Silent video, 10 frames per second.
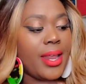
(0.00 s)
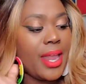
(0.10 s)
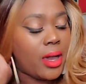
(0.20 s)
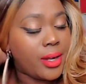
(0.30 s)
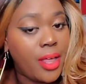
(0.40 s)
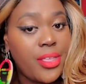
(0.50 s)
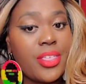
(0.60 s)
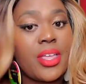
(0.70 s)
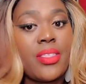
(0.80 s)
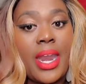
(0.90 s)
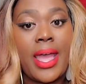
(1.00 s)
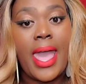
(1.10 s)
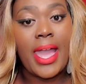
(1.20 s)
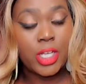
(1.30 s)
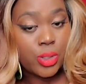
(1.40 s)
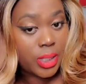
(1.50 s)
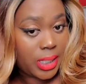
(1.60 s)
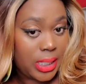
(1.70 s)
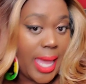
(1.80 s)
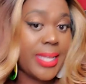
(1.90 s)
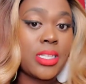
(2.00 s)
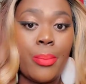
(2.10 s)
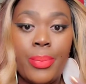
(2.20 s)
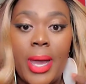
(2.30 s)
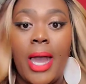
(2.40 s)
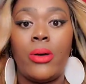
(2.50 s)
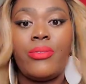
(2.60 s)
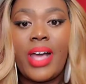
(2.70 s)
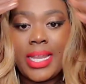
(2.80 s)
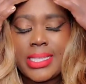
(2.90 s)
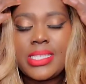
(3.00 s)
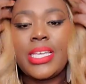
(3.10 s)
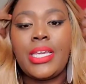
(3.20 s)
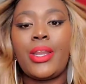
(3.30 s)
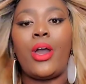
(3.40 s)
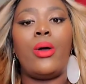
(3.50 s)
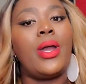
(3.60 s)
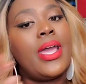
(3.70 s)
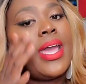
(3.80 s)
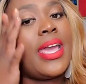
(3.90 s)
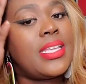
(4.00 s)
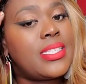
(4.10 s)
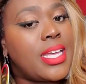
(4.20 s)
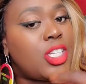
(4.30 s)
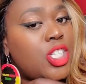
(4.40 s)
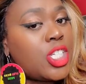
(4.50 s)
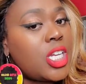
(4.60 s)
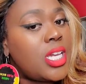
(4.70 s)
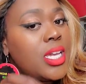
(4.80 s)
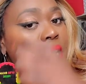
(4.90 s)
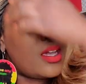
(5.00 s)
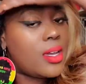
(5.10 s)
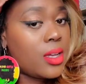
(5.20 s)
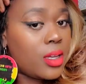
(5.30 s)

Now, another thing that I actually liked about Valentino is that she